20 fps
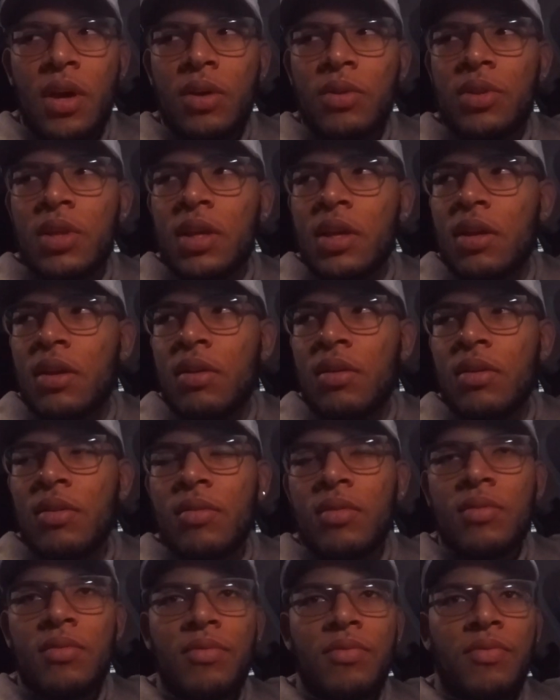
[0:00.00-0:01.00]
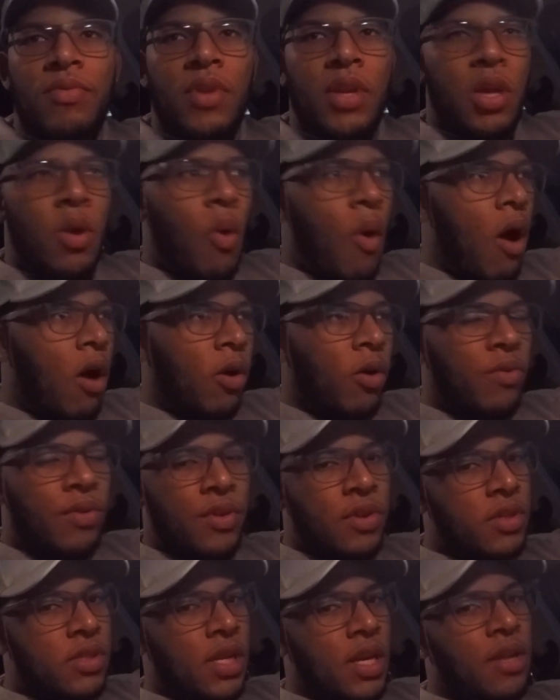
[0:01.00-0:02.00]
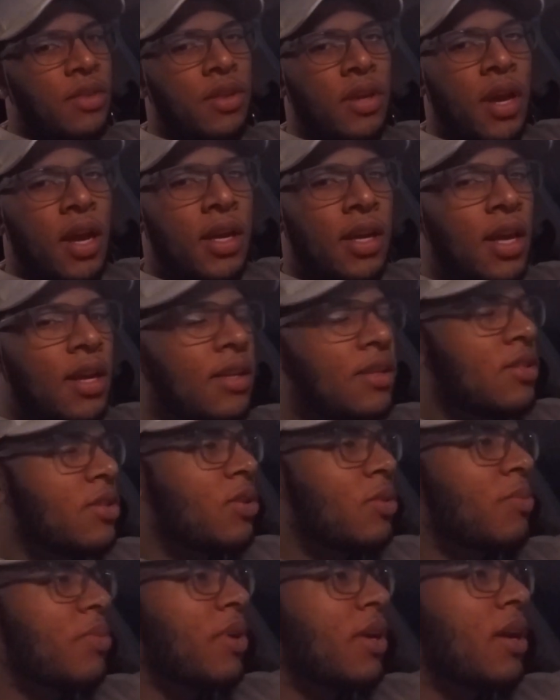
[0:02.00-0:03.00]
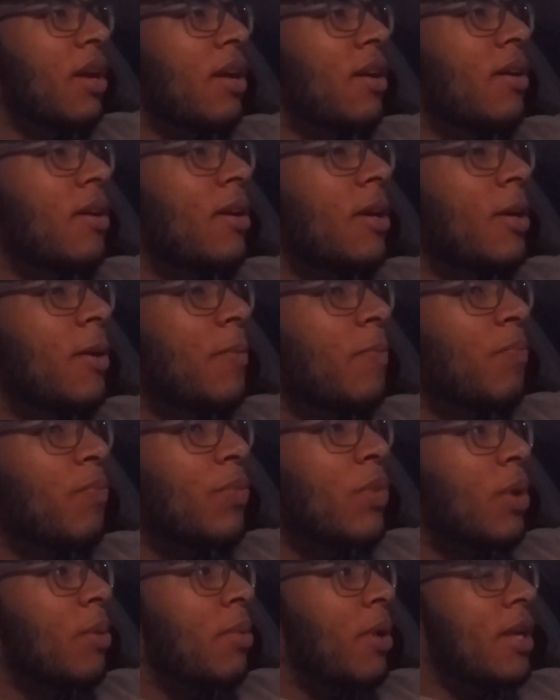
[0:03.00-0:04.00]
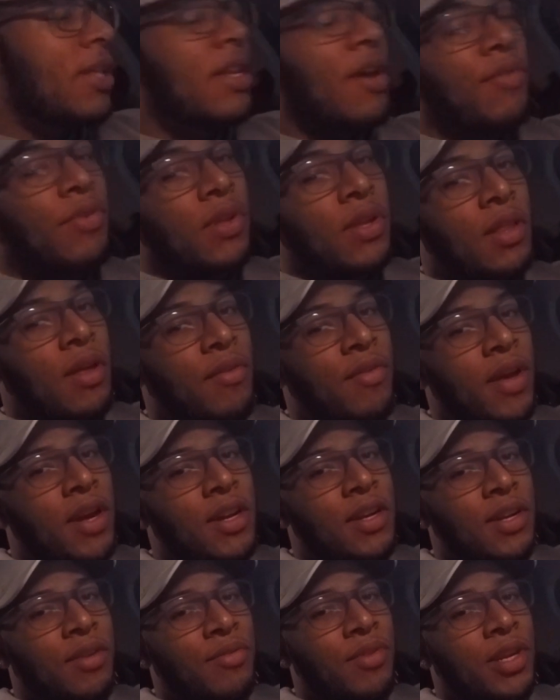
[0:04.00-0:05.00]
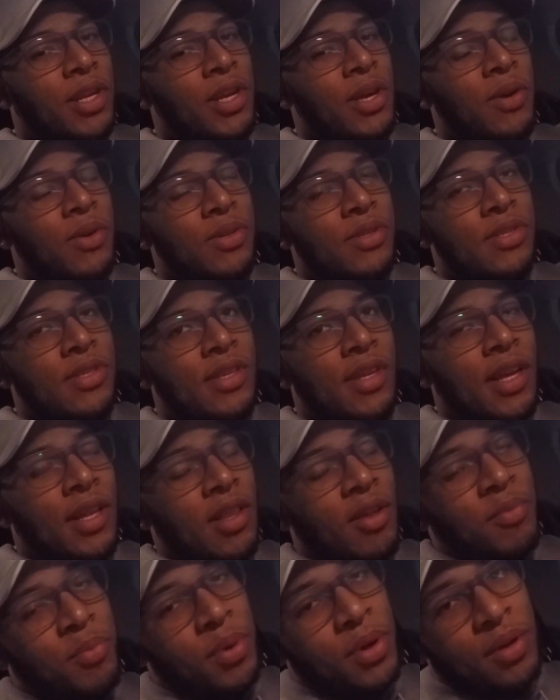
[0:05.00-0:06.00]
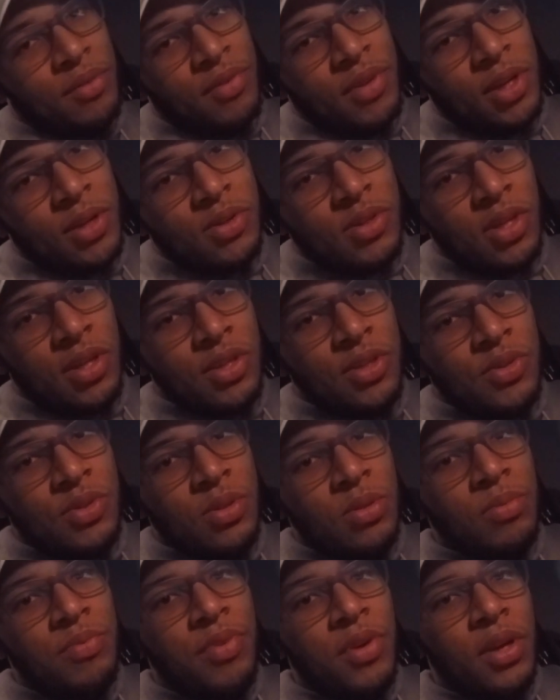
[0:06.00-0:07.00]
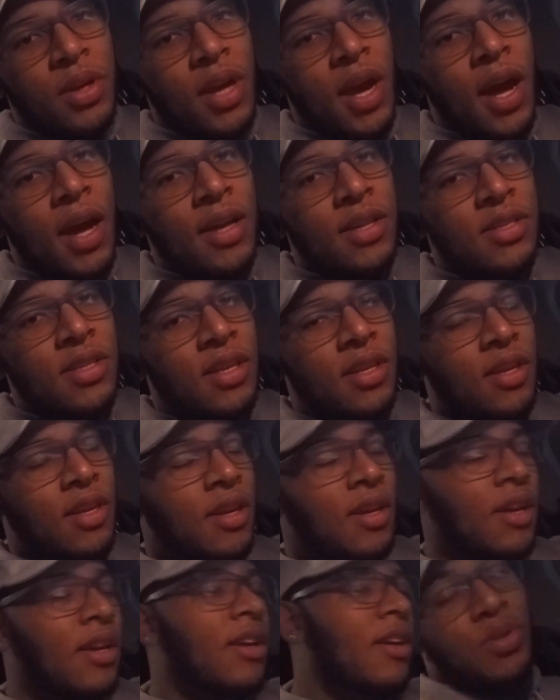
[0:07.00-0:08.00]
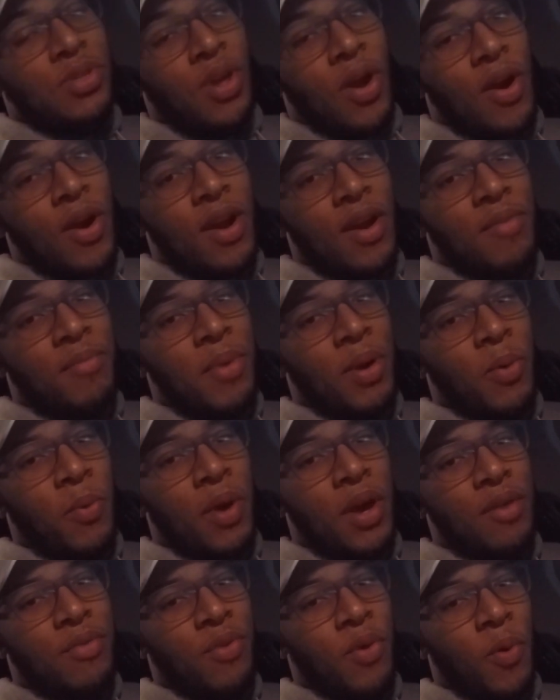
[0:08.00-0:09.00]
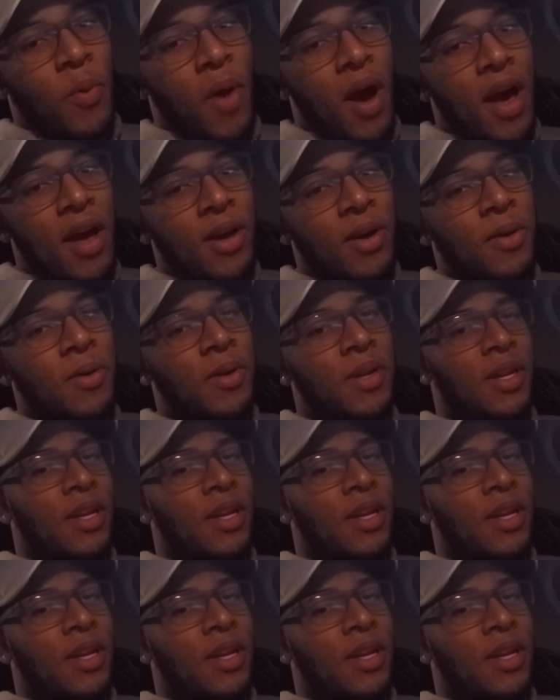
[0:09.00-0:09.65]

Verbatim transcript: I don't think videography is anything I'd get into, but. Uh, but I definitely love editing videos. I love putting videos on YouTube for you guys. Sorry, I've been away for a while.